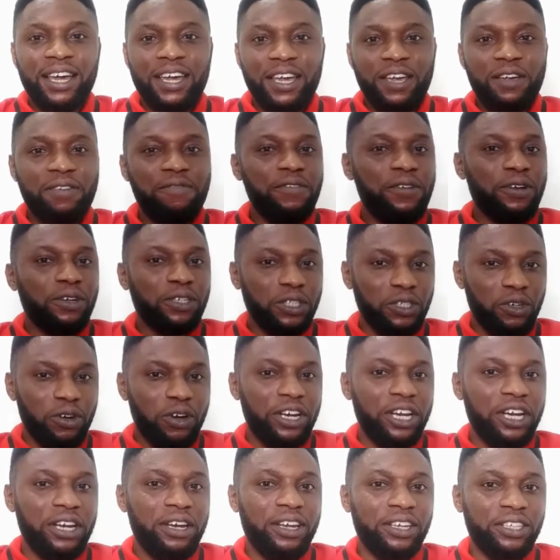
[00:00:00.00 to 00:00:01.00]
If you're
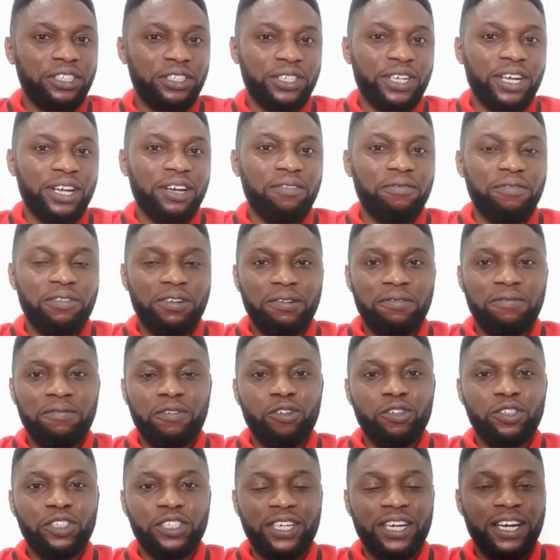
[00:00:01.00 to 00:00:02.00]
joining this channel for the
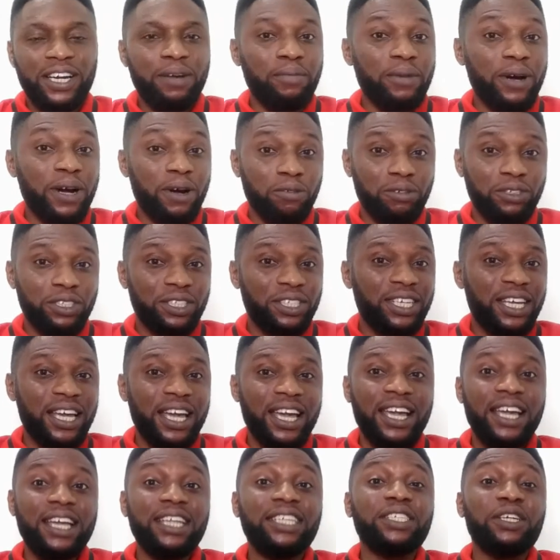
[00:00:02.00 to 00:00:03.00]
first time, I would say
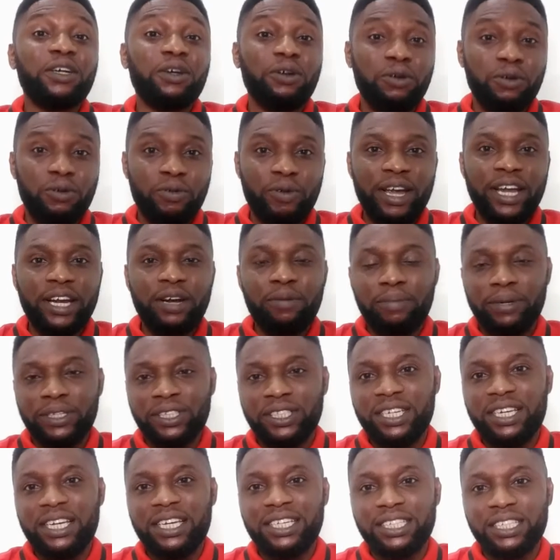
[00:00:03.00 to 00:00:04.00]
it's a great
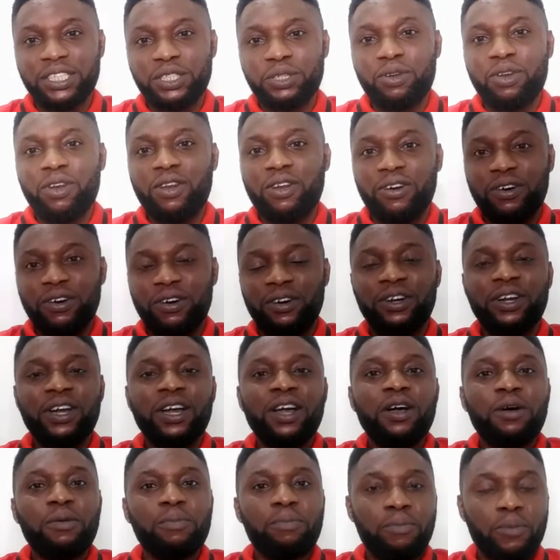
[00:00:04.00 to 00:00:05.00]
opportunity to learn
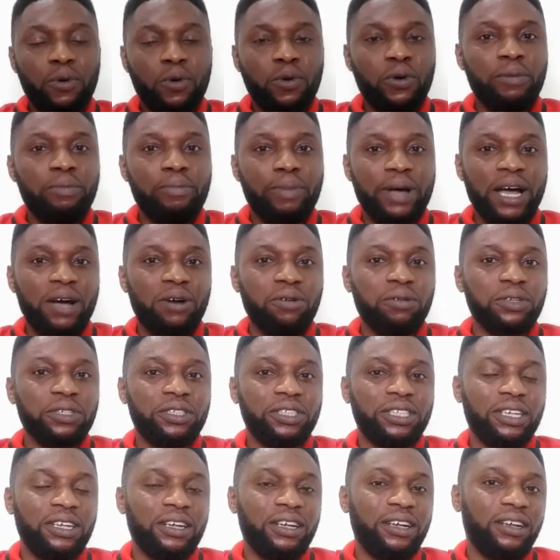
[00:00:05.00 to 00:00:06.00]
more about
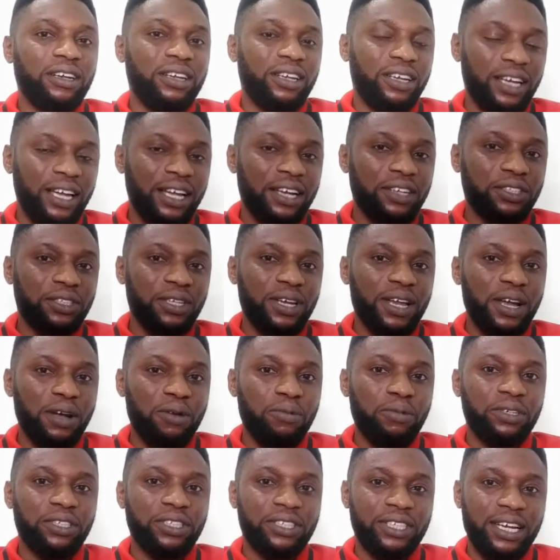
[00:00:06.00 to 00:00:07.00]
the English
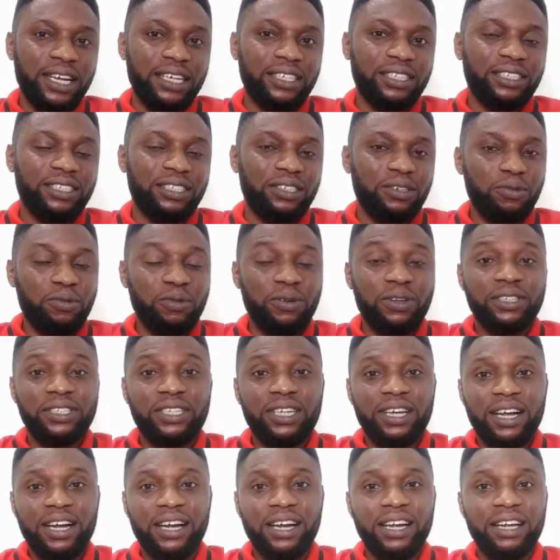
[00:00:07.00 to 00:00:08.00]
language tests known as
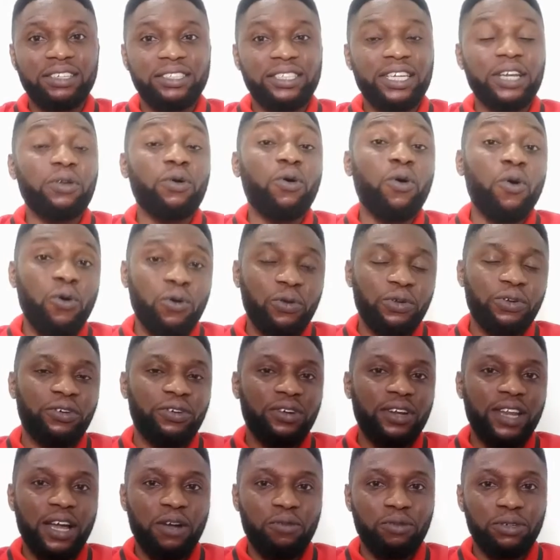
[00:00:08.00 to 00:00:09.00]
the IELTS and
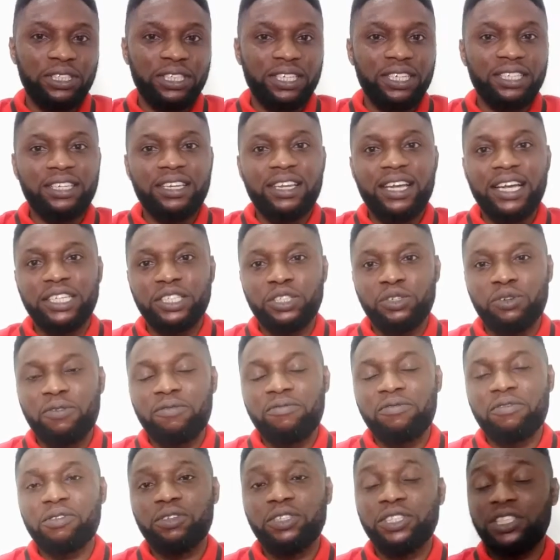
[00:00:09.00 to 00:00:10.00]
other language tests like
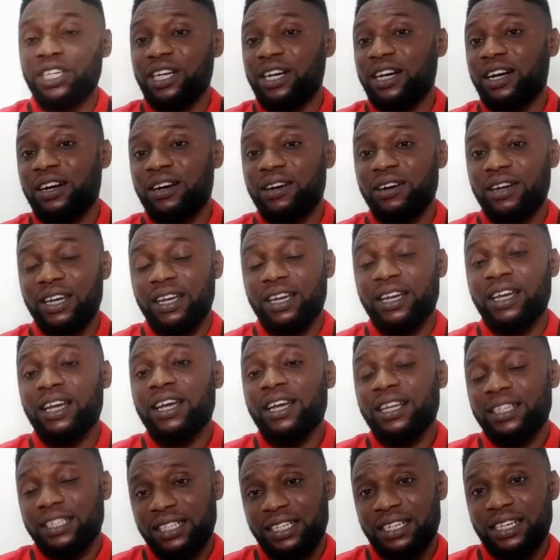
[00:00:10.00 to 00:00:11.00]
TOEFL, GRE,
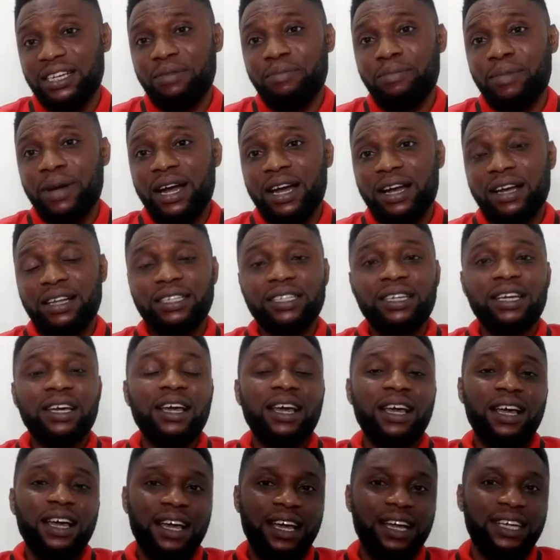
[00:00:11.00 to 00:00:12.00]
GMAT,
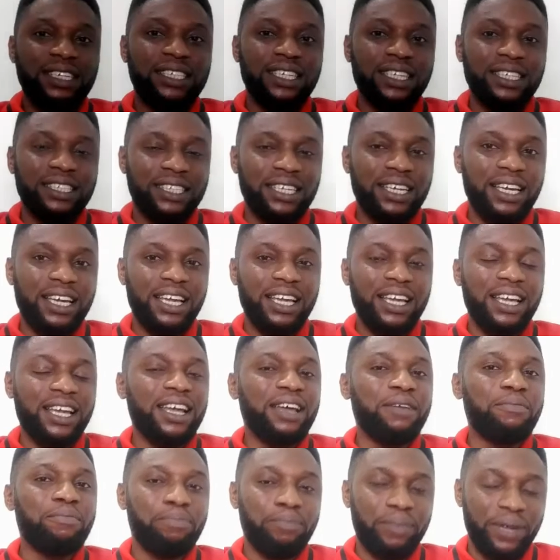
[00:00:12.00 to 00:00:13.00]

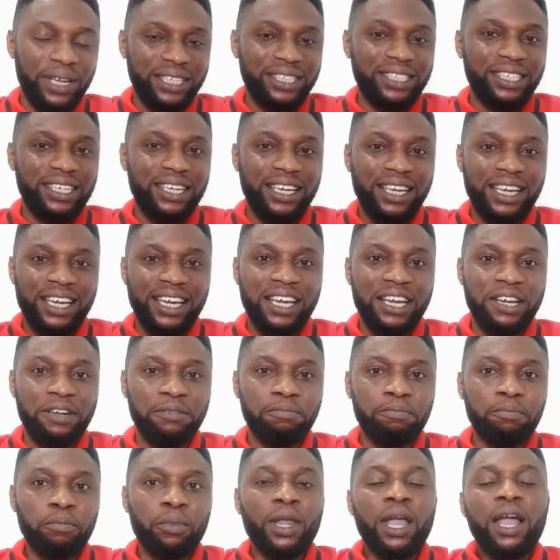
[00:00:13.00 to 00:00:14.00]
SAT, and
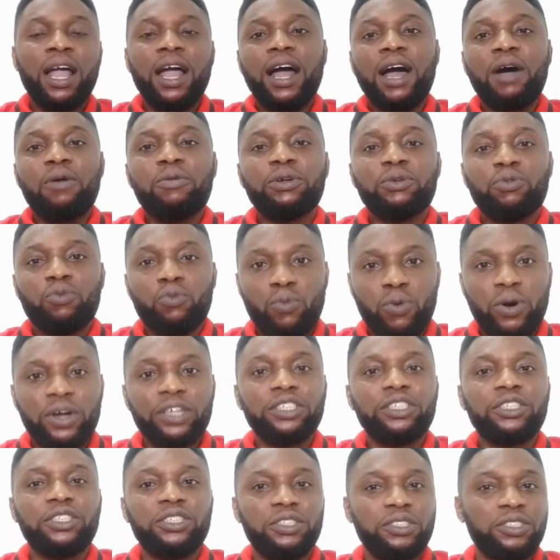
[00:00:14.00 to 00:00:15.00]
PTE. I would
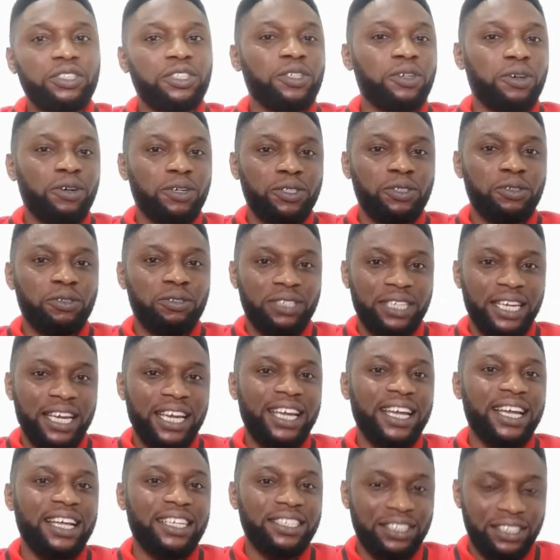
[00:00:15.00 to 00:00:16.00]
want you to also
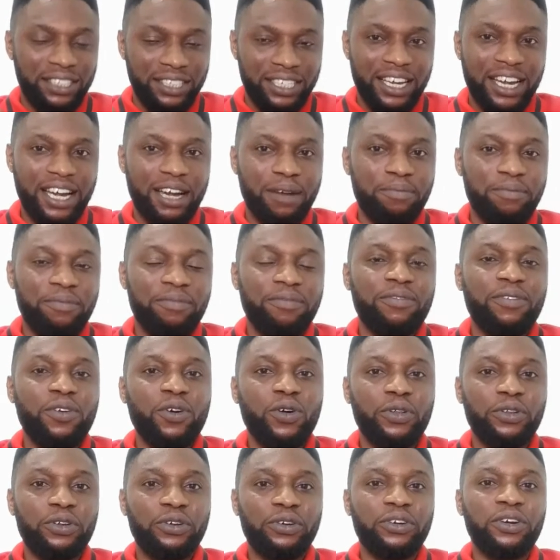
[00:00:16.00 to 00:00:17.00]
take a step
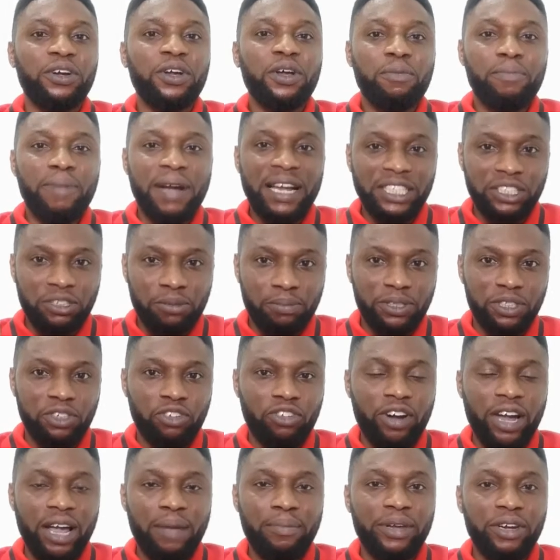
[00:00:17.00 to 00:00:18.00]
further by
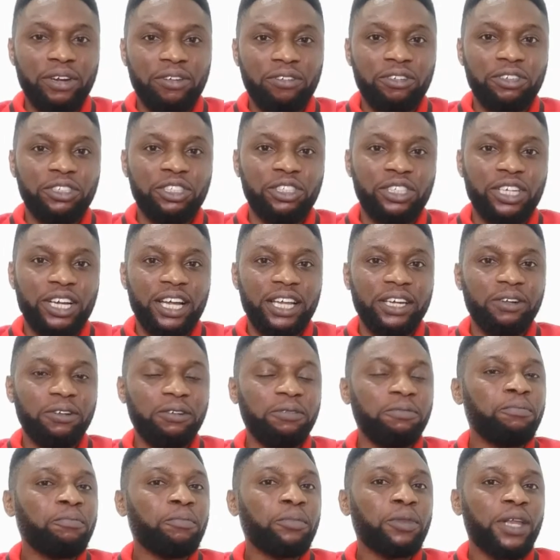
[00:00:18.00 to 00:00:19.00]
subscribing on this
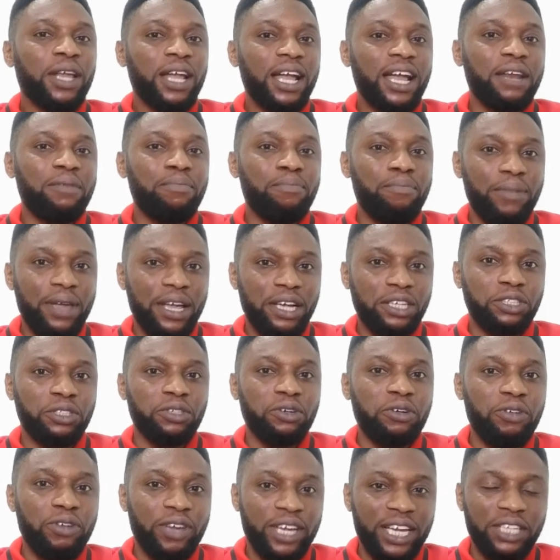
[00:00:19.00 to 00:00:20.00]
channel and make
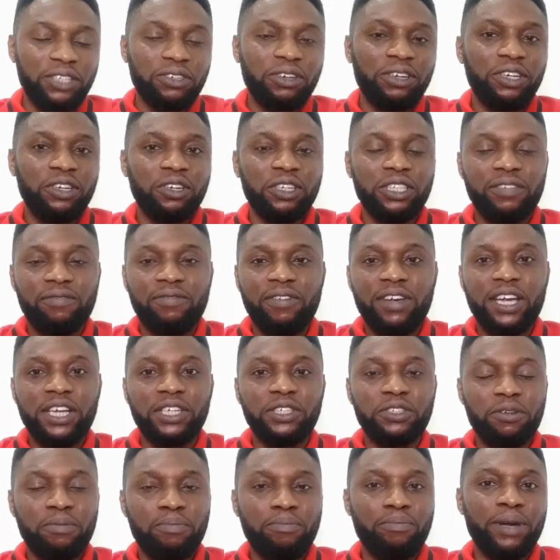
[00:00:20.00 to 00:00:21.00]
sure you hit on the
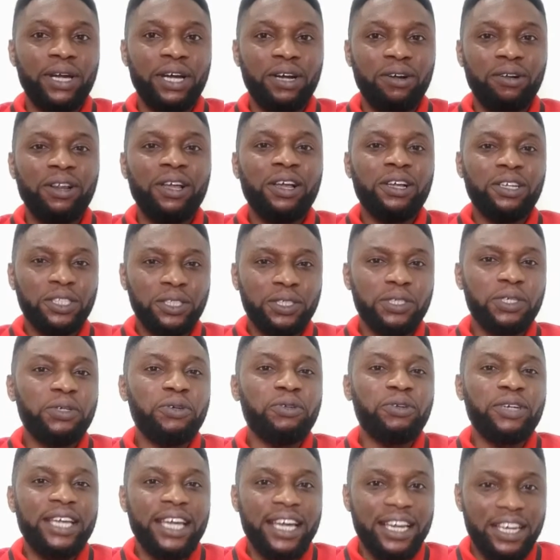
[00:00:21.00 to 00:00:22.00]
notification bell so
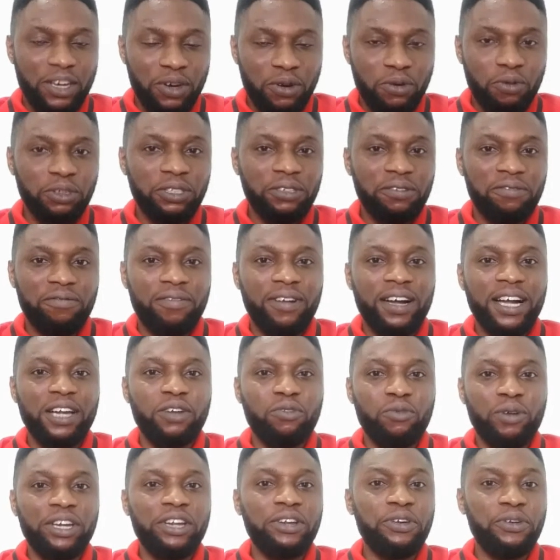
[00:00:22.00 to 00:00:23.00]
you get
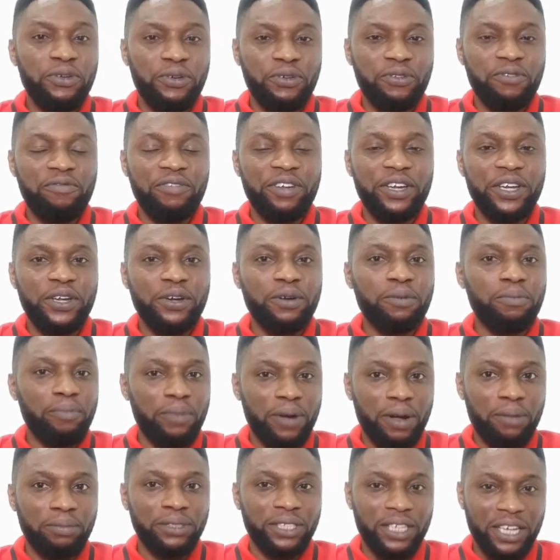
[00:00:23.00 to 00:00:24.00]
notified when a new video
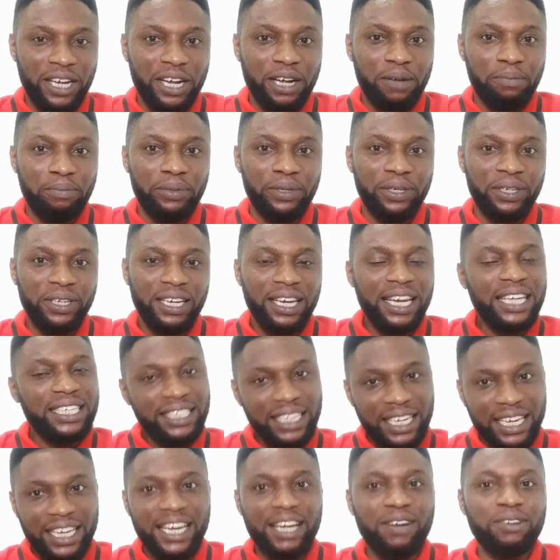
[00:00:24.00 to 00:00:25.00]
pops up.
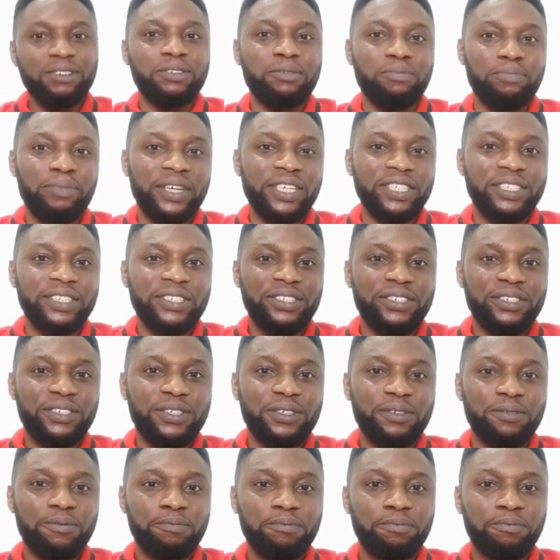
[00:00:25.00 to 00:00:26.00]
Let's get down to
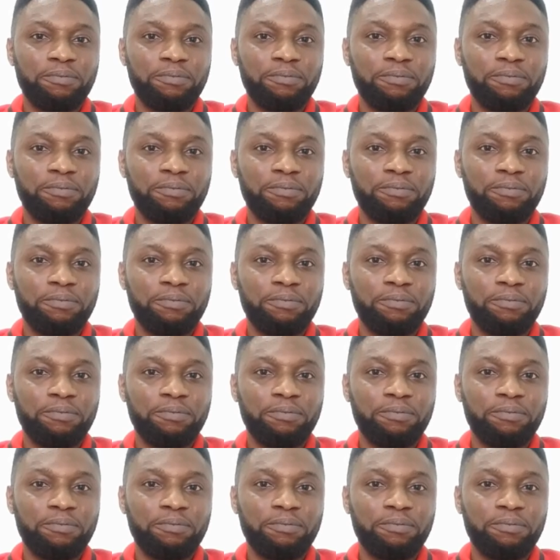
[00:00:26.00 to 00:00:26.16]
business.